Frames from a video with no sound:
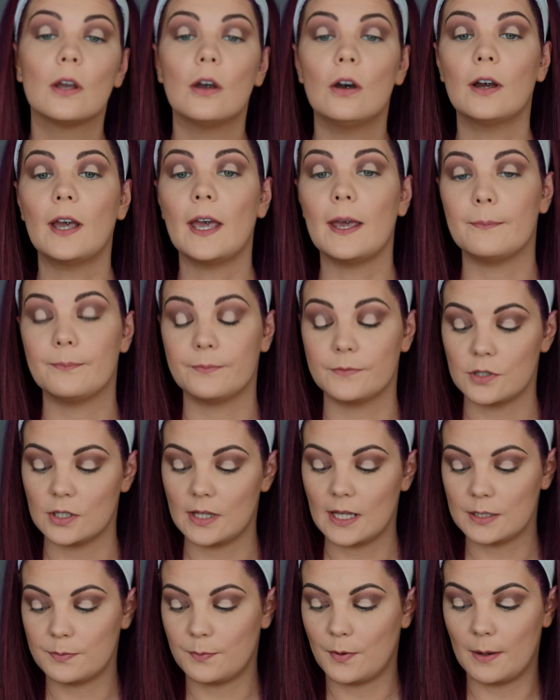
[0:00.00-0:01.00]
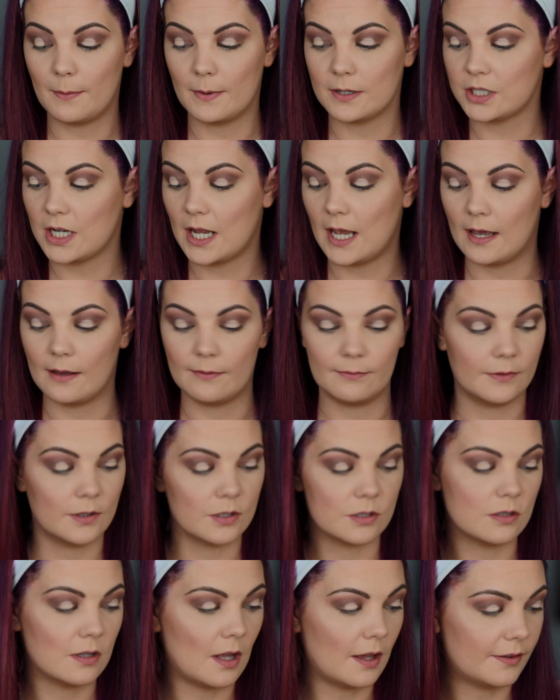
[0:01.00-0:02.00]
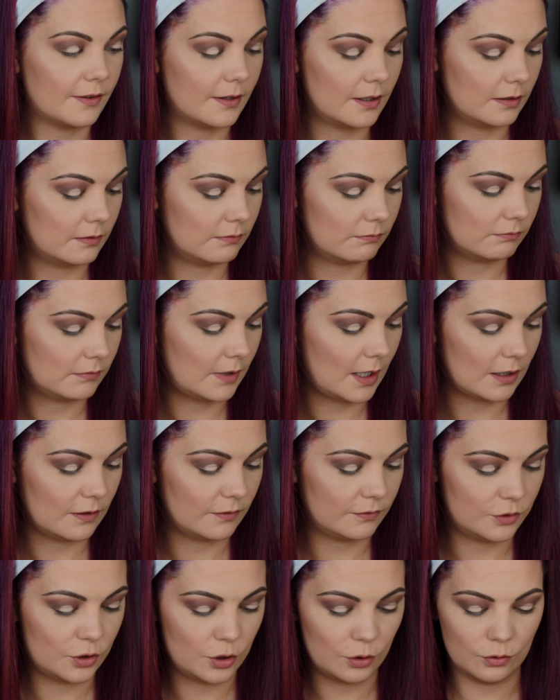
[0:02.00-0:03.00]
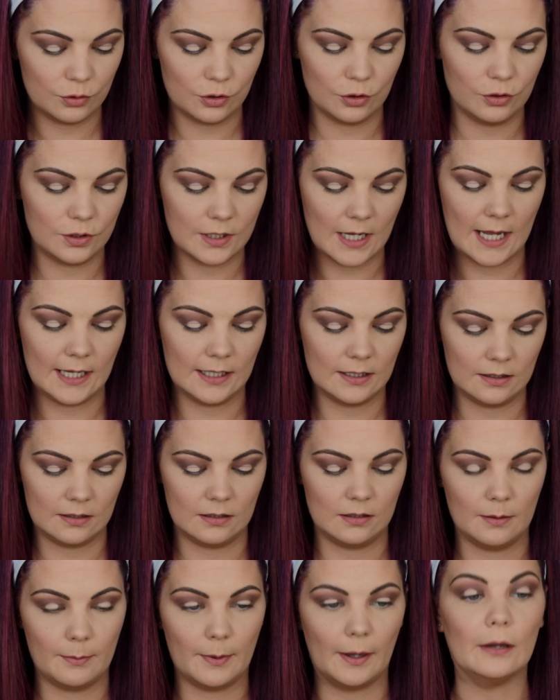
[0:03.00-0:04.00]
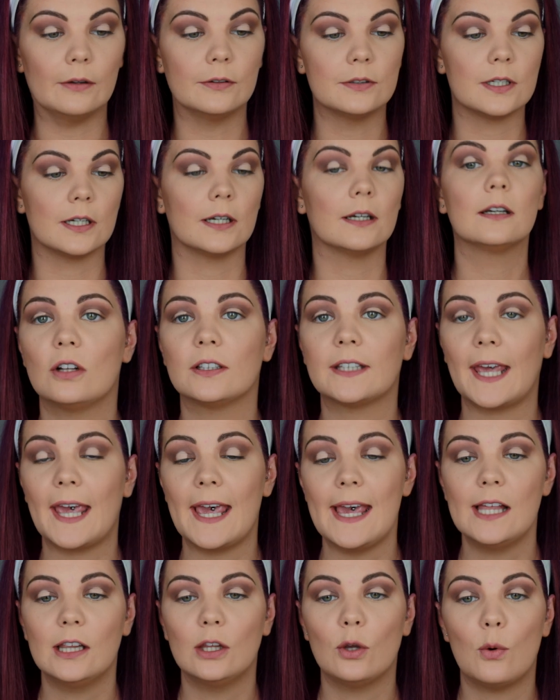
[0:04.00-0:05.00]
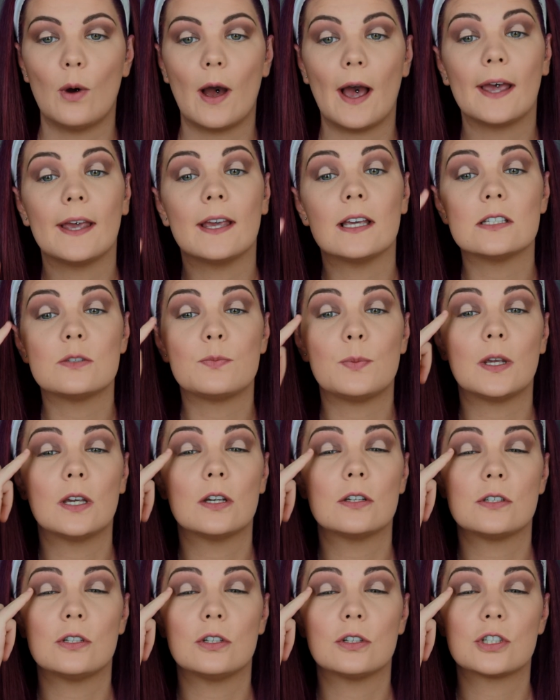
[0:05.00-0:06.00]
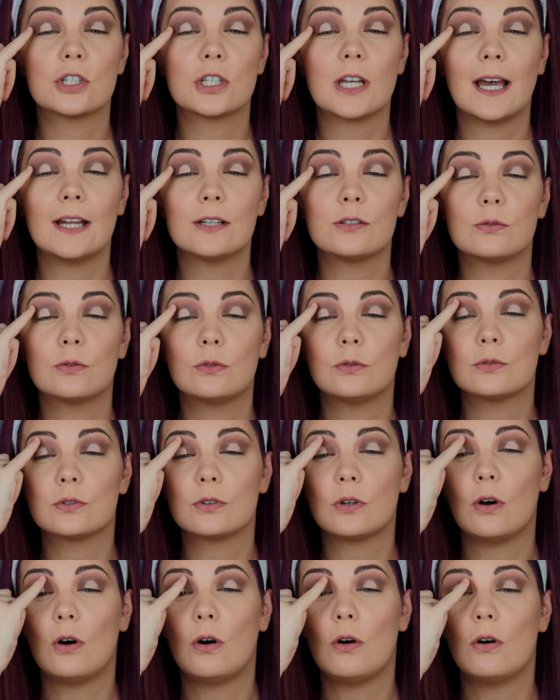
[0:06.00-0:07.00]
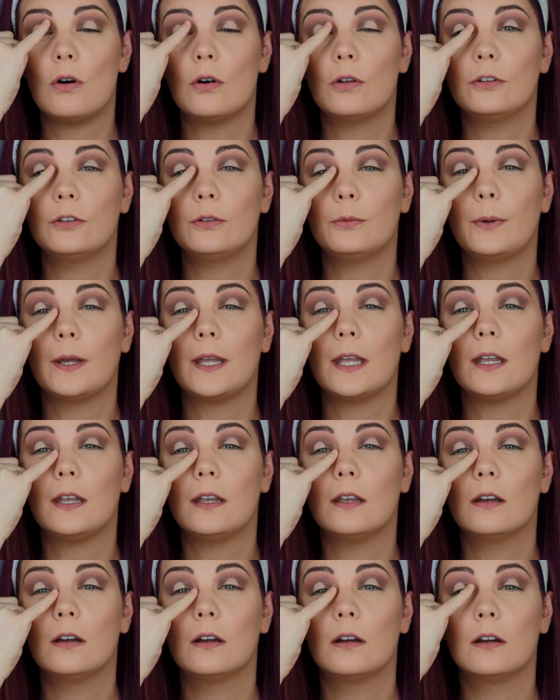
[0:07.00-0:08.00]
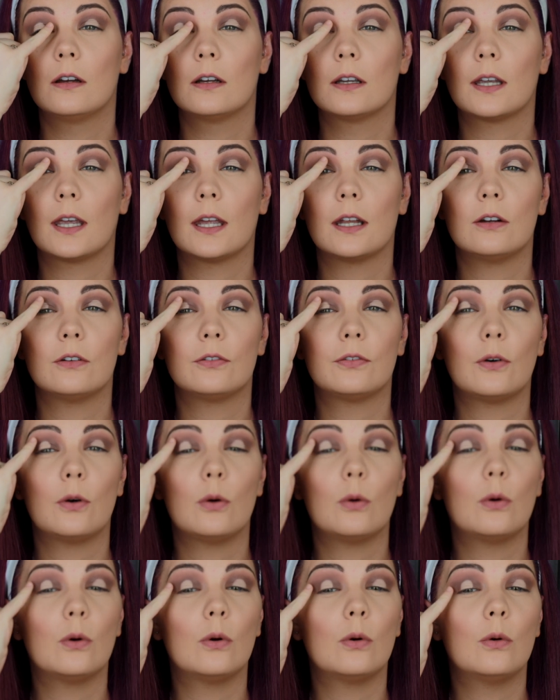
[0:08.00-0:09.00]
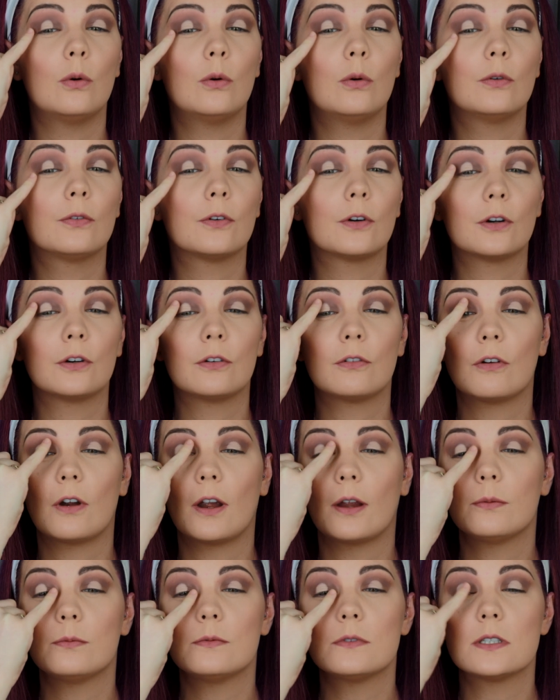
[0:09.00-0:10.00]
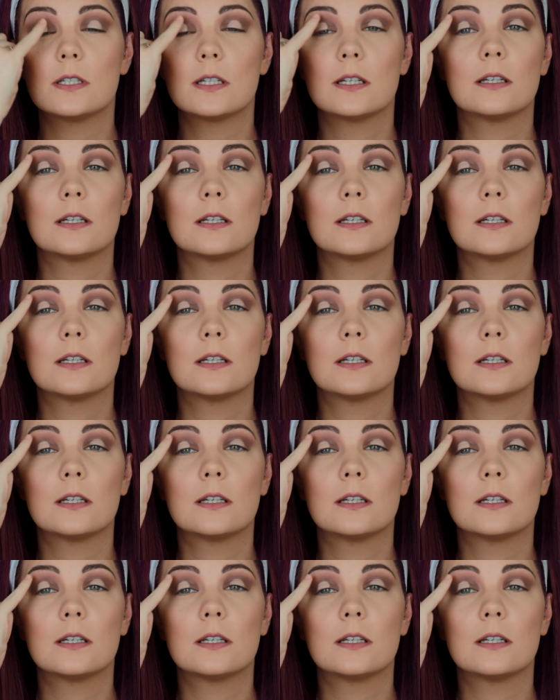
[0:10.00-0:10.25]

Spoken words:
Okay, so that's pretty much it. There's nothing kind of too technical about it. Well, the halo eye is because your shadow goes all the way kind of over and round.